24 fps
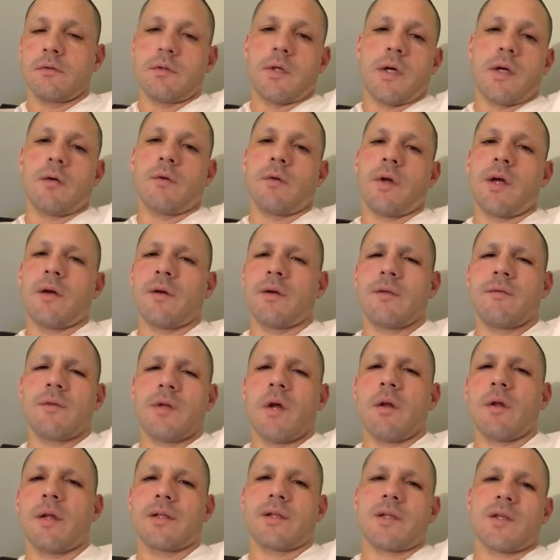I don't even
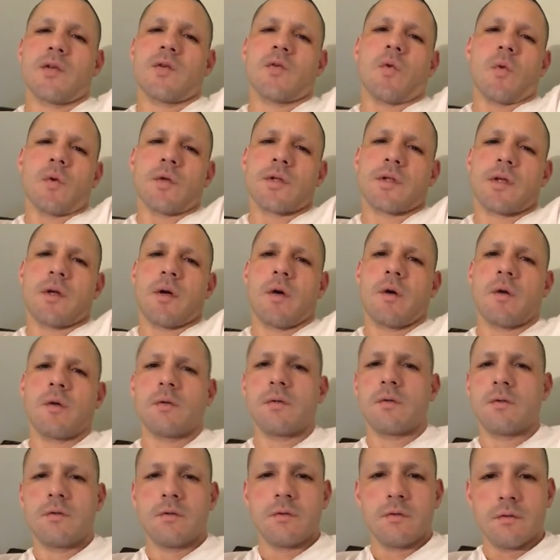know like the source
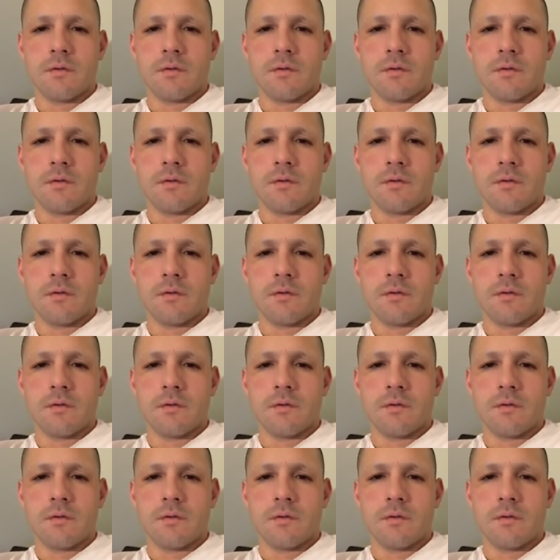code